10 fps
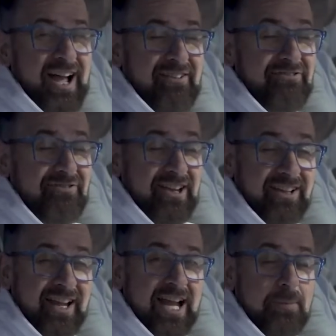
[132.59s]
I
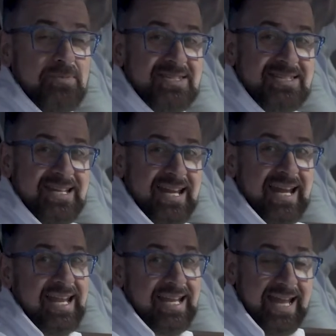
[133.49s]
feel like I'm
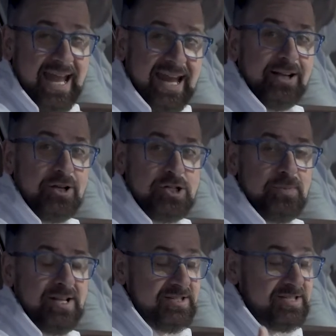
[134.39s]
sitting in an
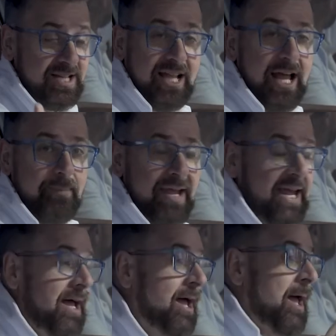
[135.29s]
Englishman's club
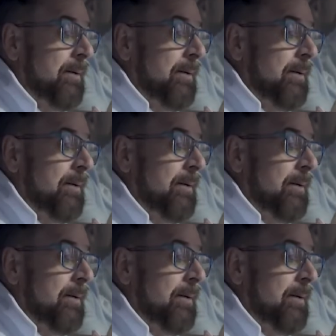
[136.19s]
here.